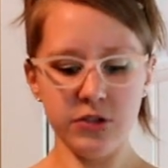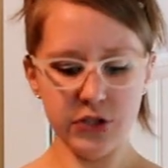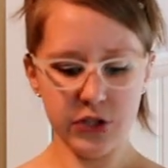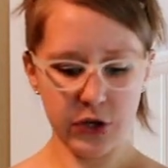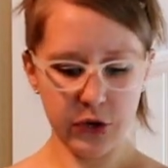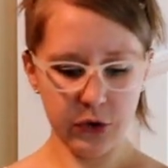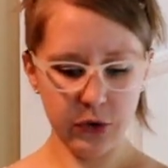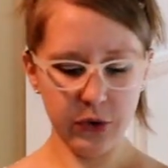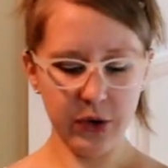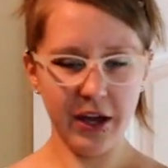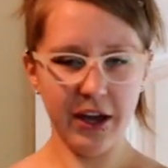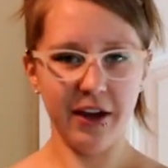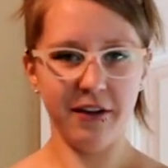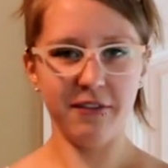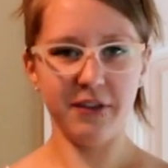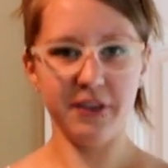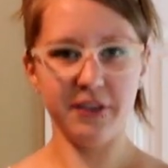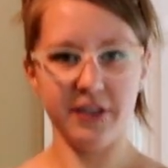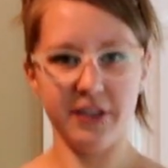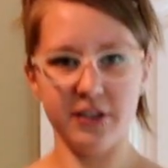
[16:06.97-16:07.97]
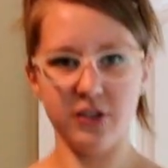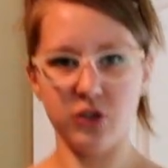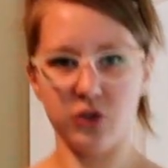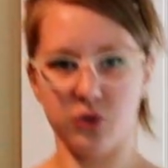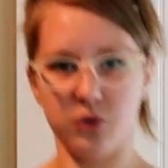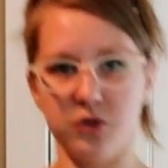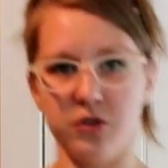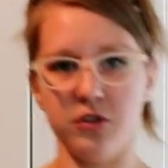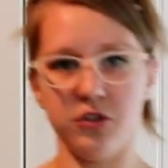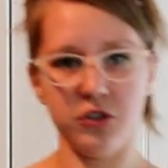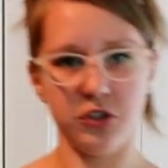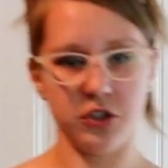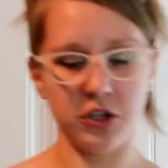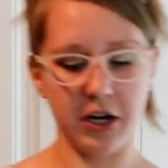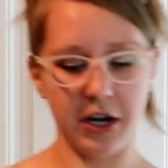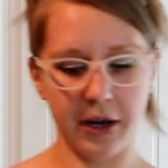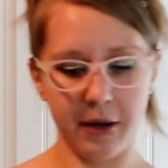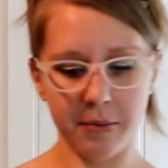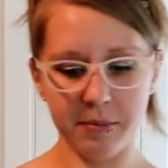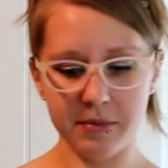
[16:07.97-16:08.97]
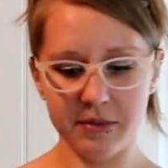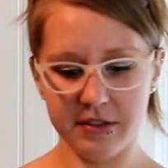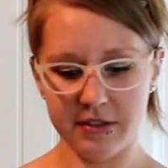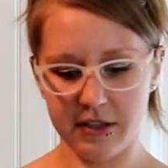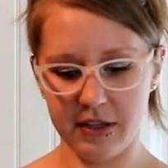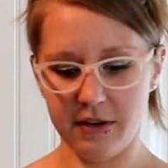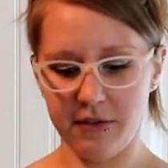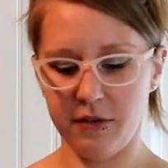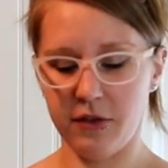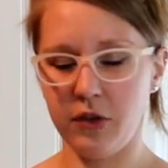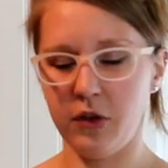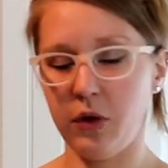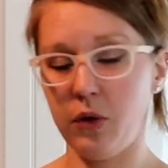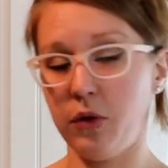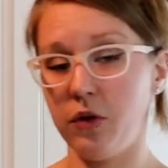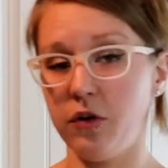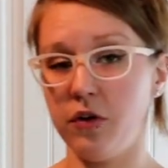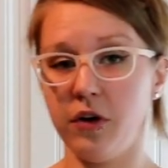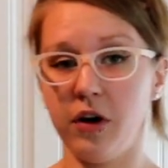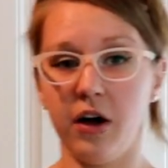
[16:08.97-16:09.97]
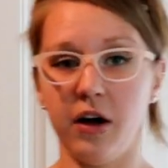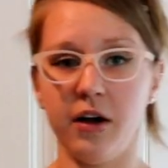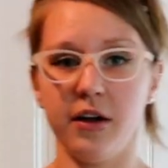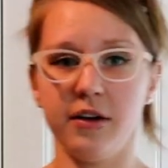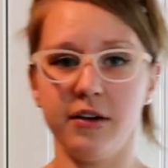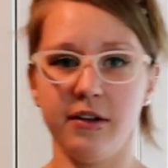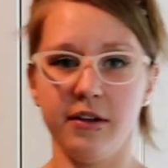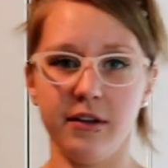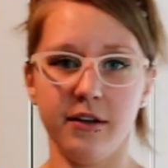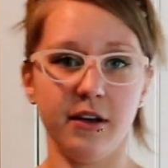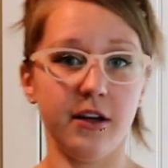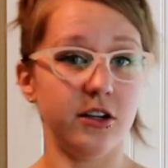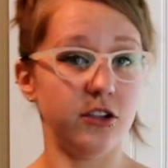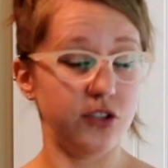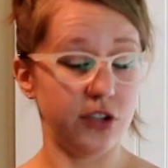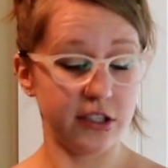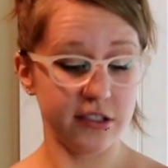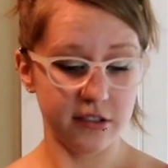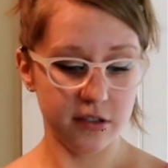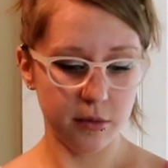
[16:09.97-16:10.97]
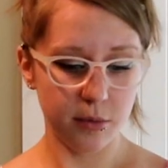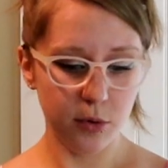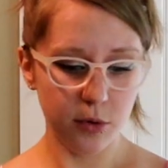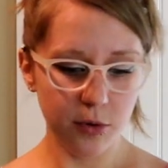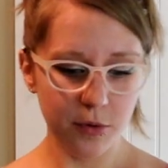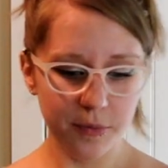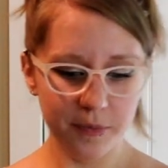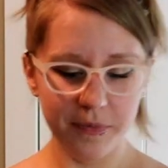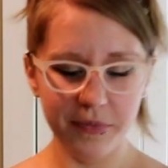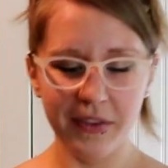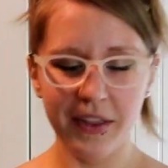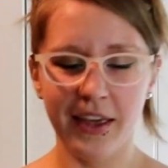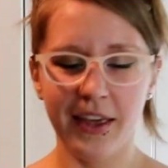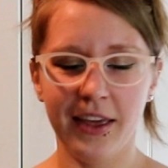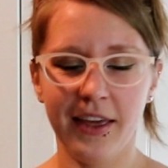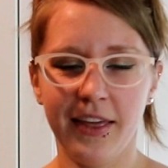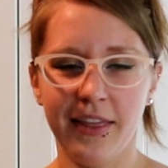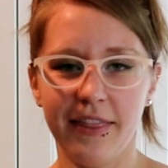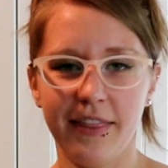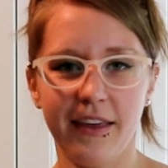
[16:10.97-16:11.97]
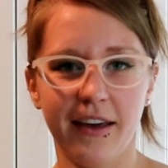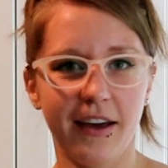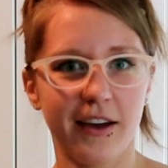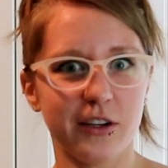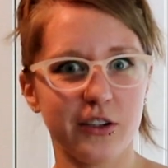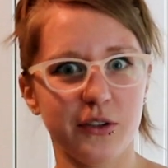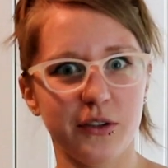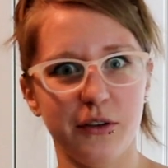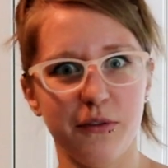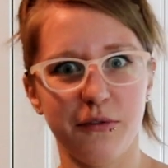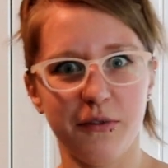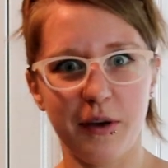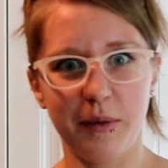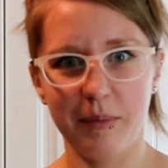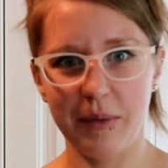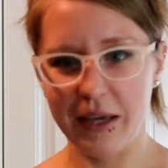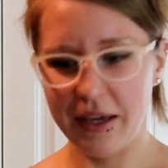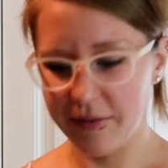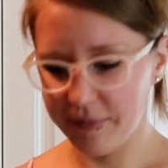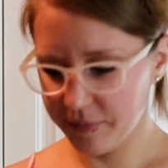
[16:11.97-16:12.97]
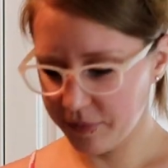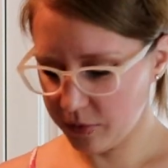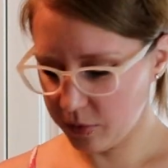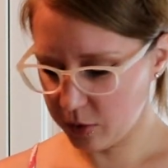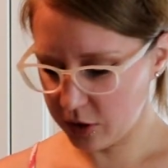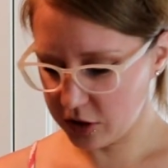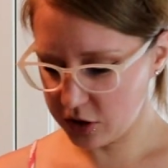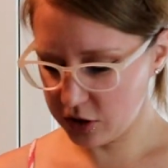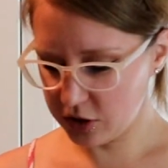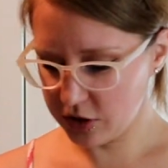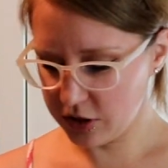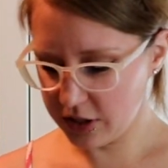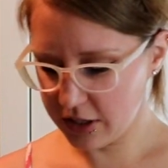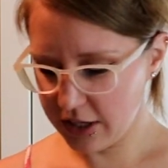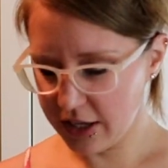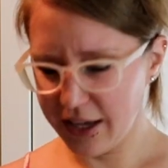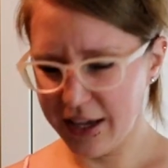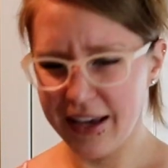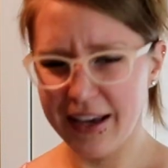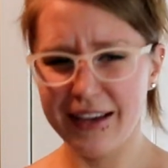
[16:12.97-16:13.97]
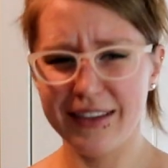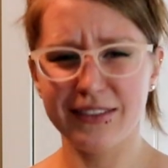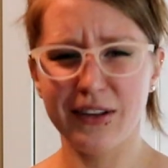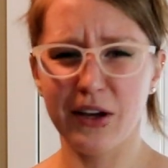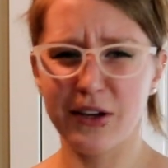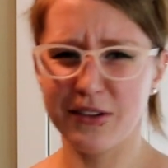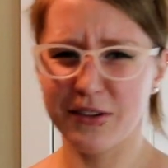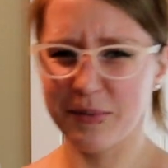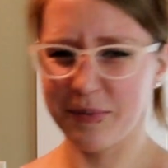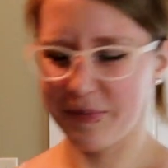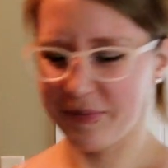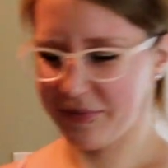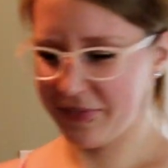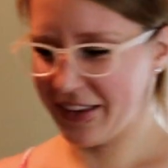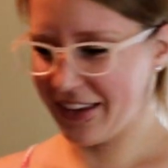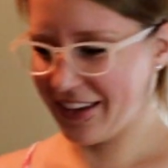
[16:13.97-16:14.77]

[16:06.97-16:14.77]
so having these shorter straps, even though they're not adjustable, they actually fit me, which is awesome.